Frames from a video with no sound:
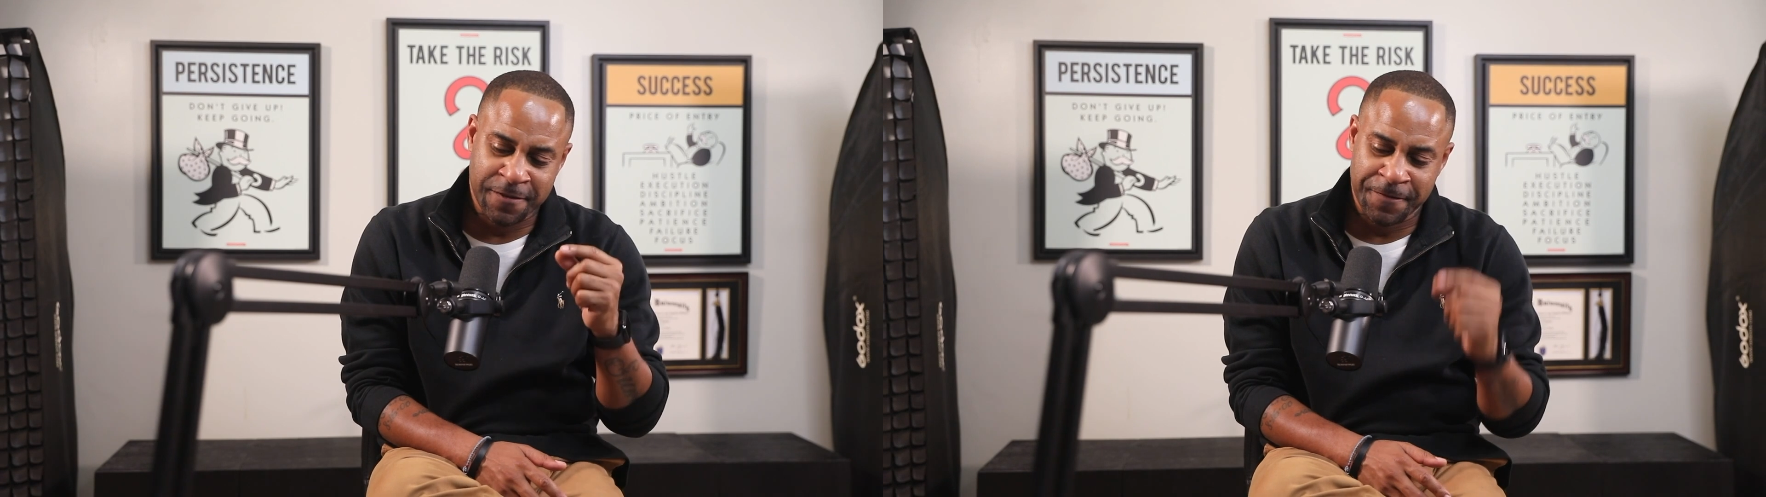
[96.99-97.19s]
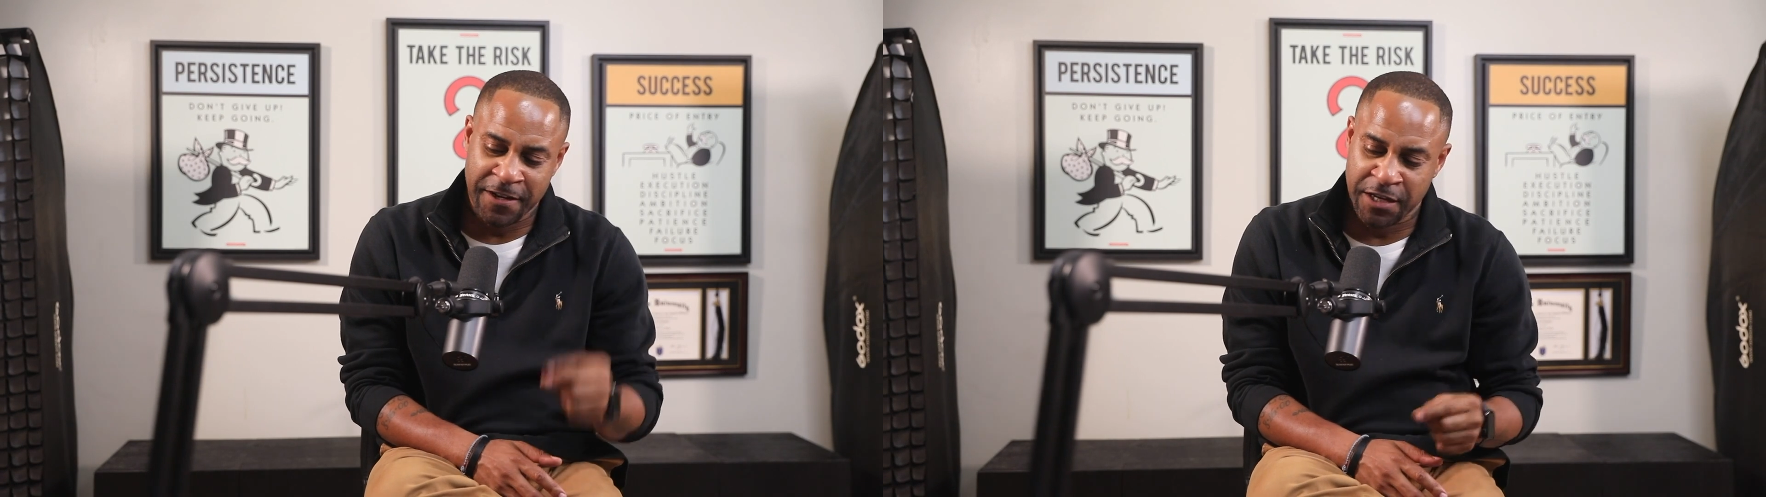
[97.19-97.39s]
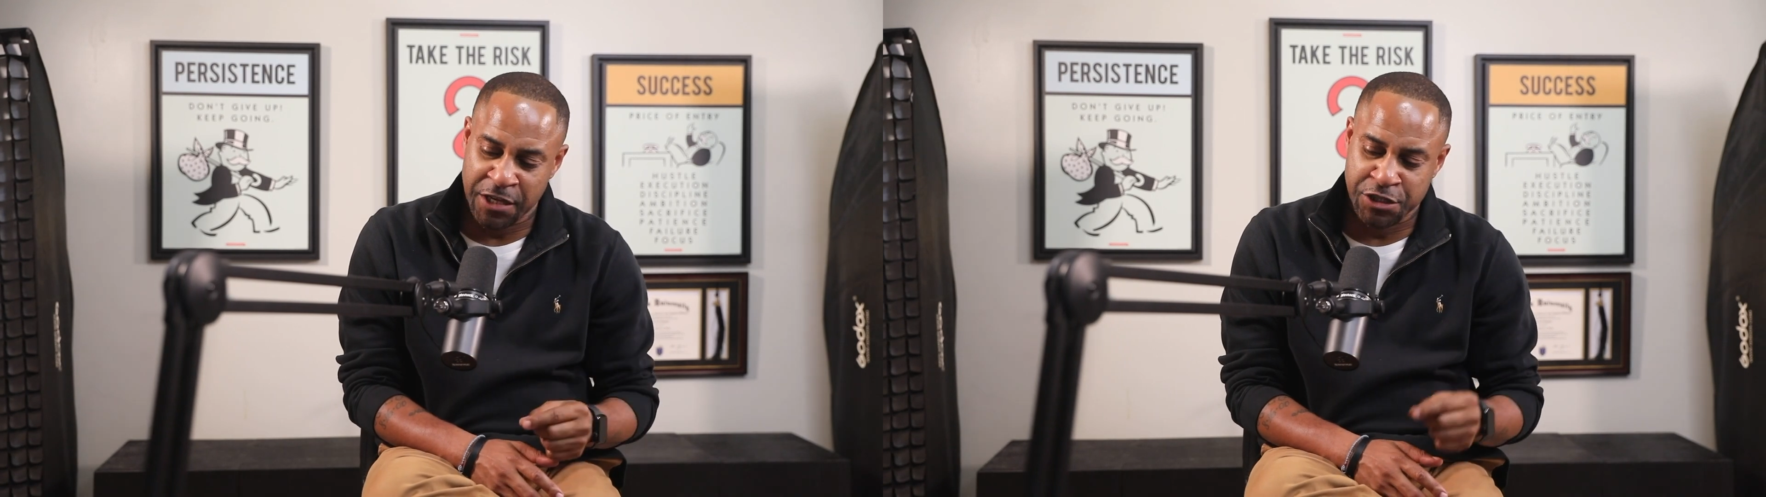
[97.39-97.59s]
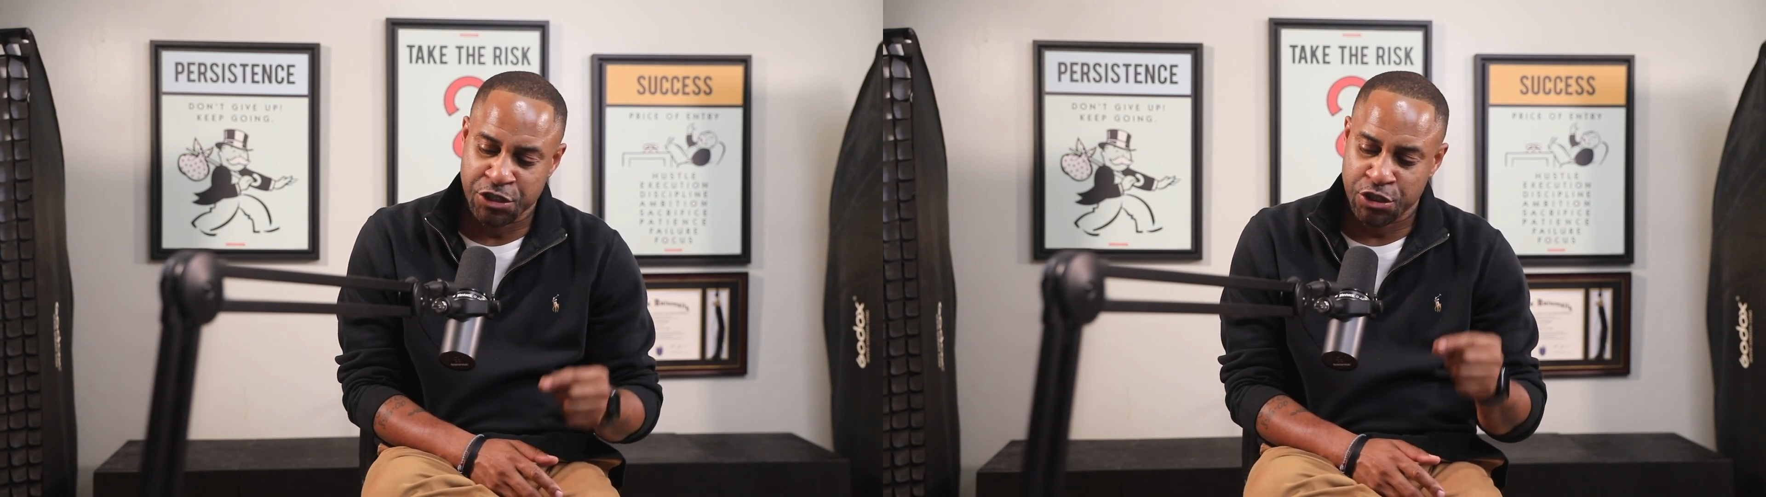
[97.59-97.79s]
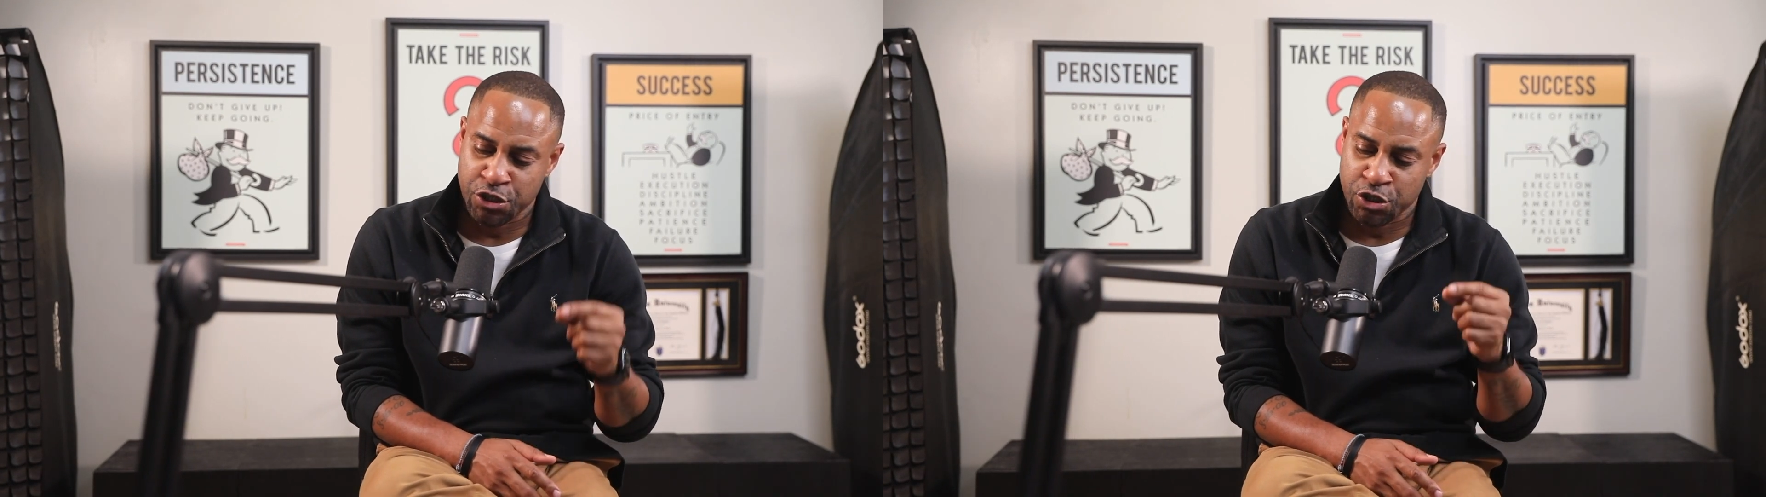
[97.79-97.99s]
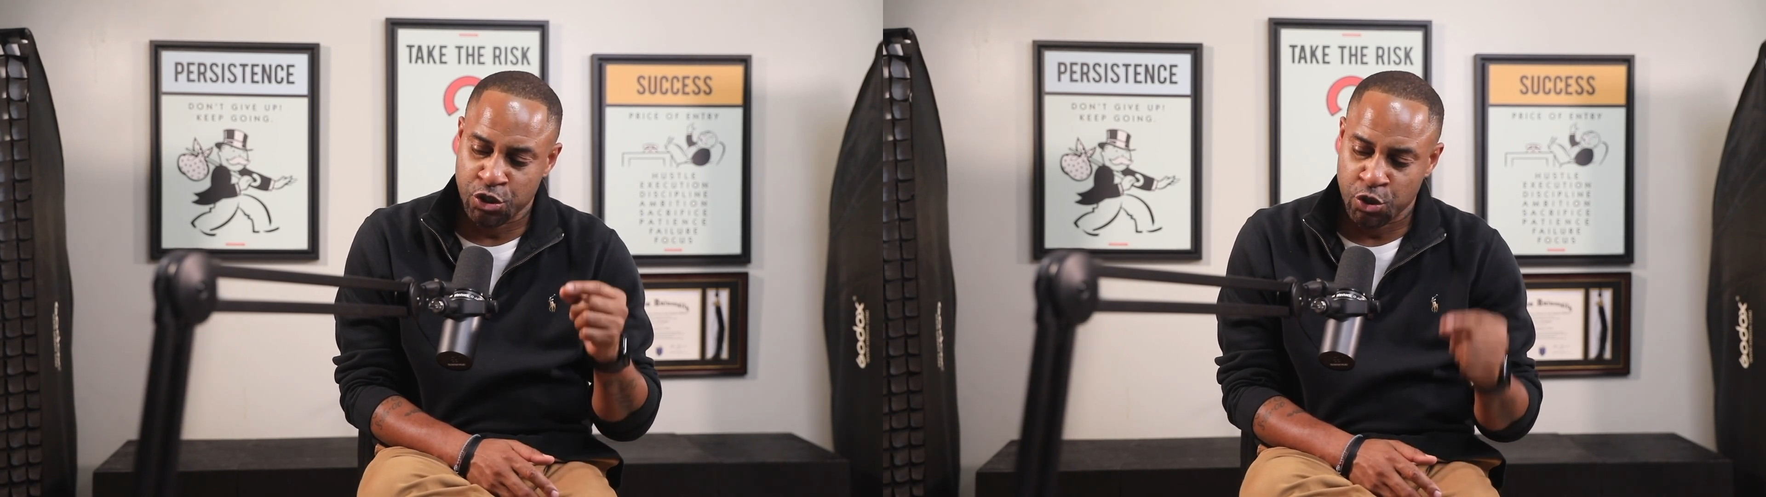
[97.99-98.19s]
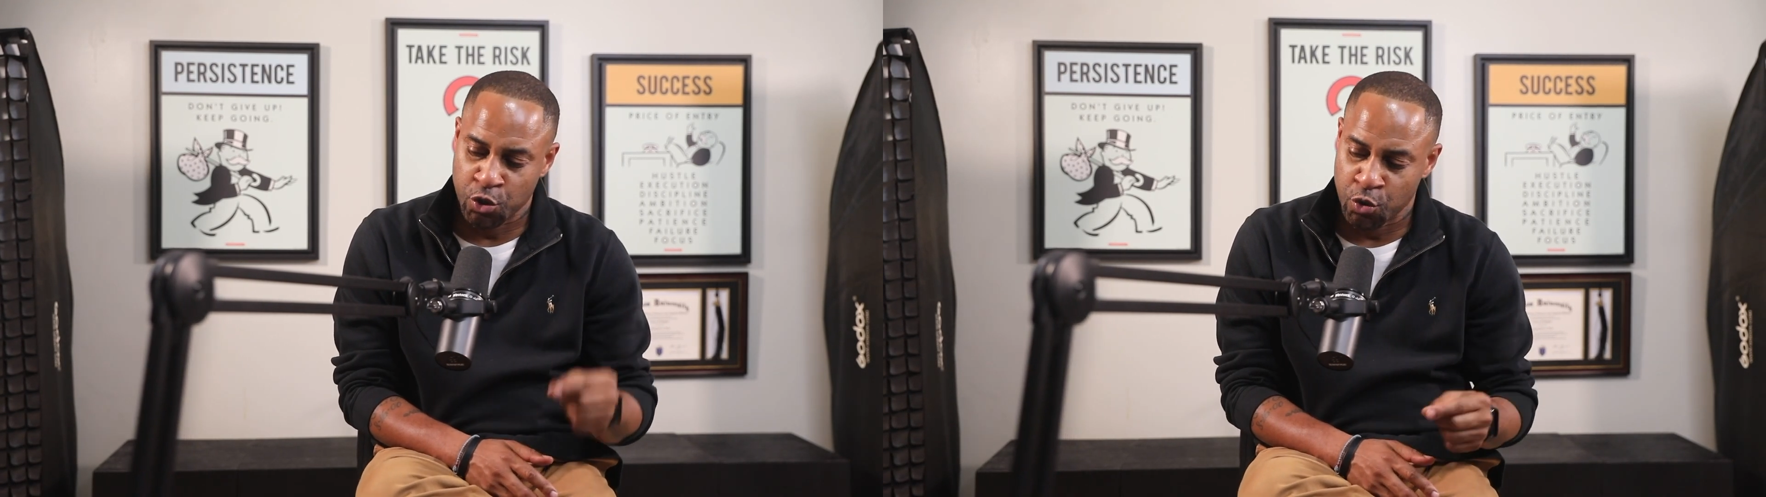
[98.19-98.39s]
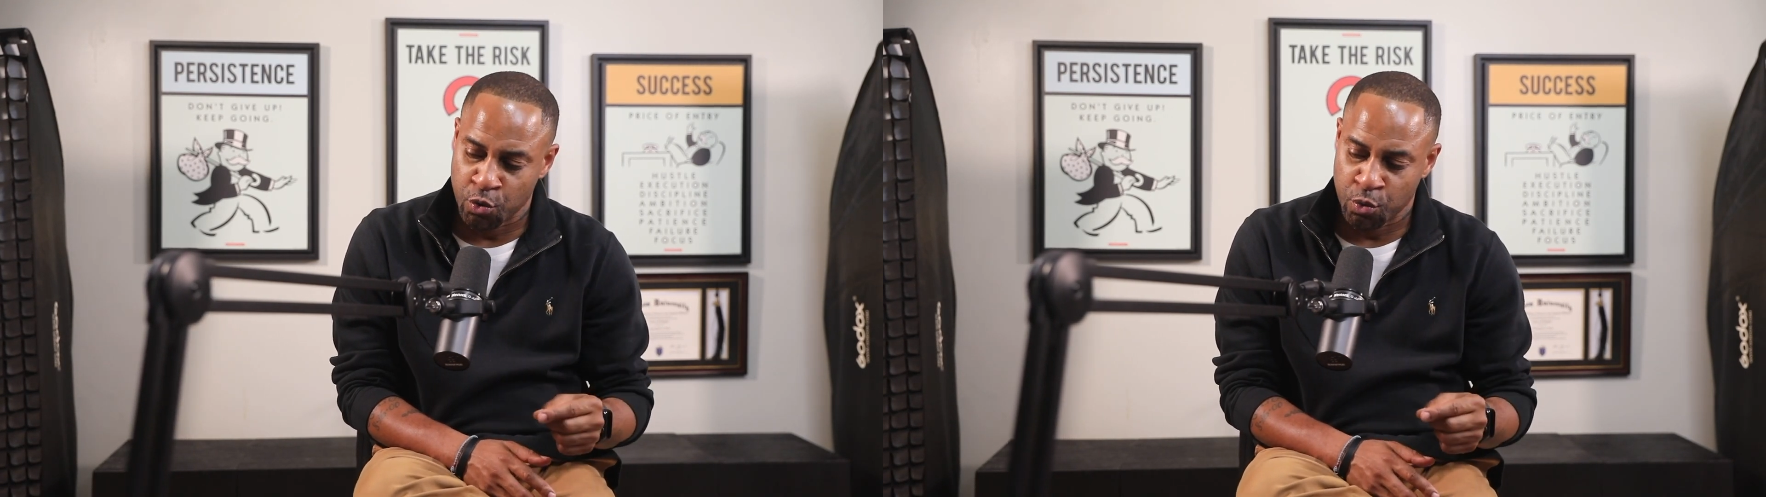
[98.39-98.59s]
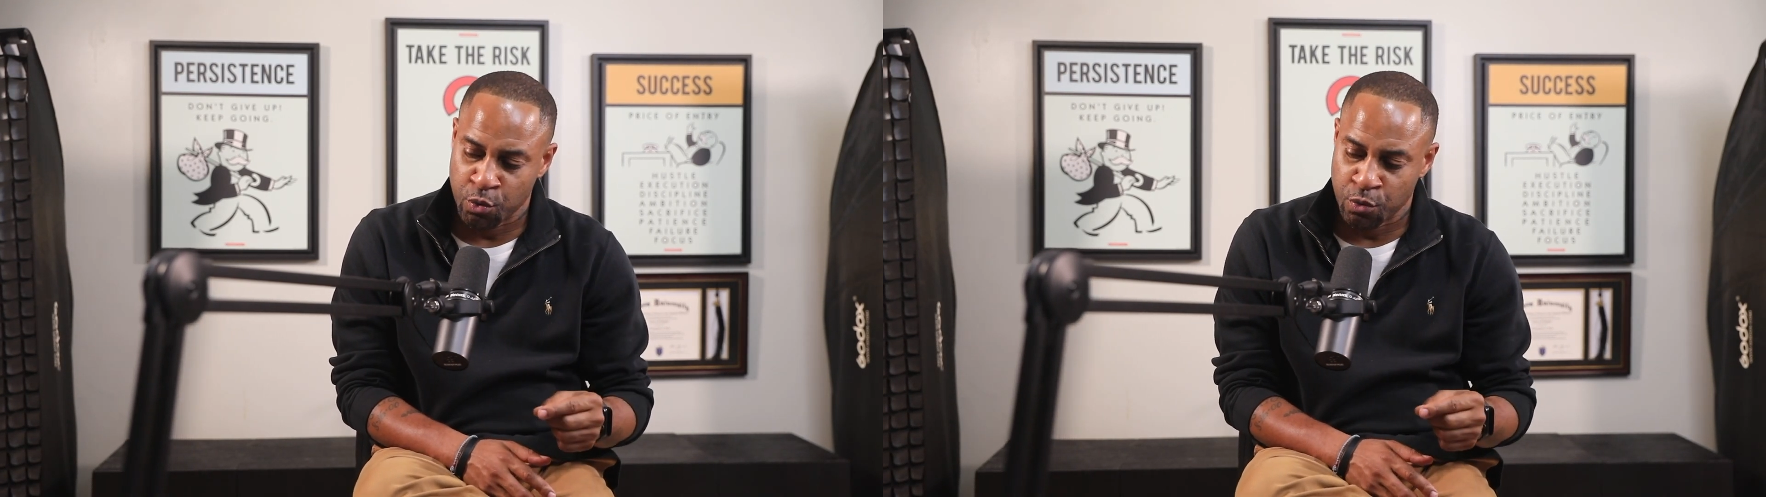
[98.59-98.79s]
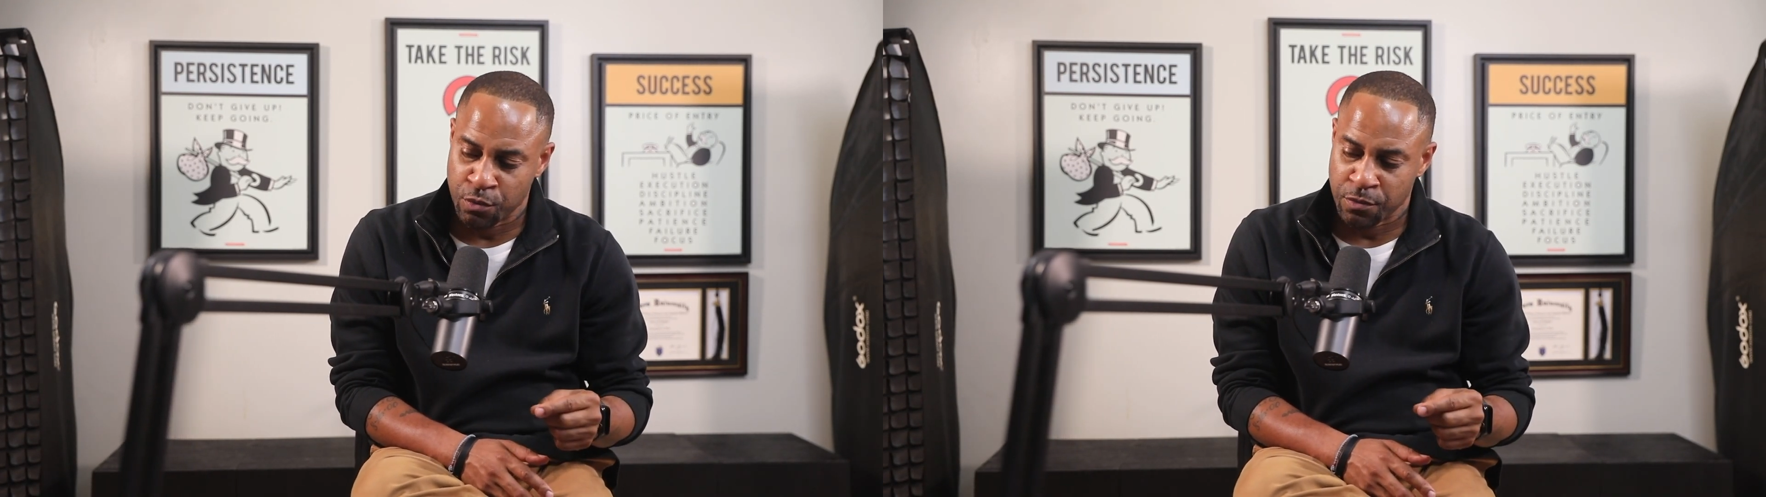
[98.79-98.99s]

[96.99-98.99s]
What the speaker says: village to